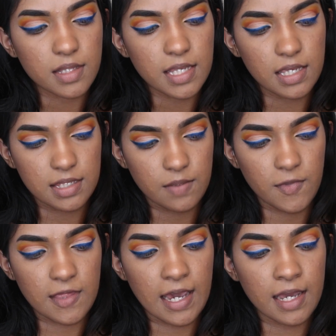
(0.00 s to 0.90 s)
taking some
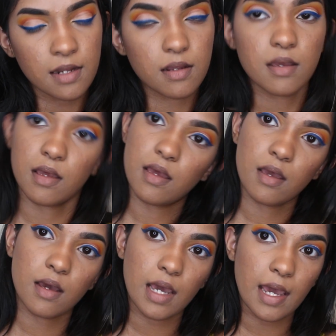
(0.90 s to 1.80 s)
of that,
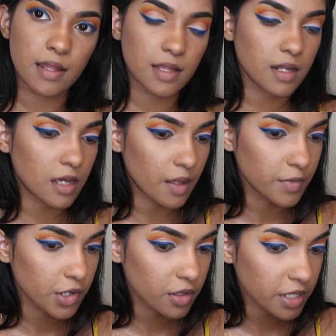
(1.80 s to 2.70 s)
and then
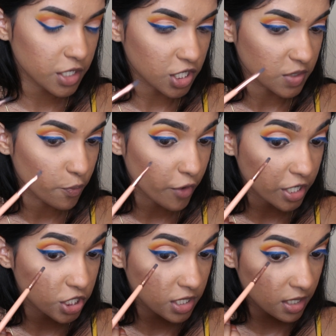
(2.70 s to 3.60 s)
I'm literally just
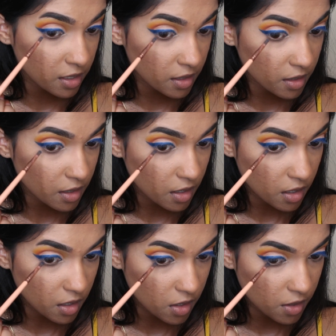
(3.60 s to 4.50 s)
brushing it
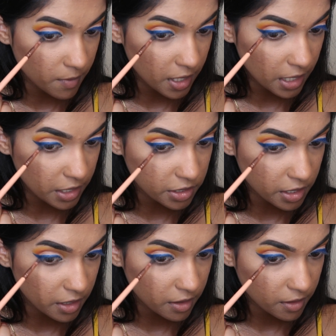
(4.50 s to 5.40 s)
on my lash
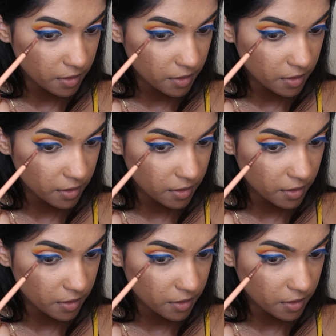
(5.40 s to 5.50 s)
line.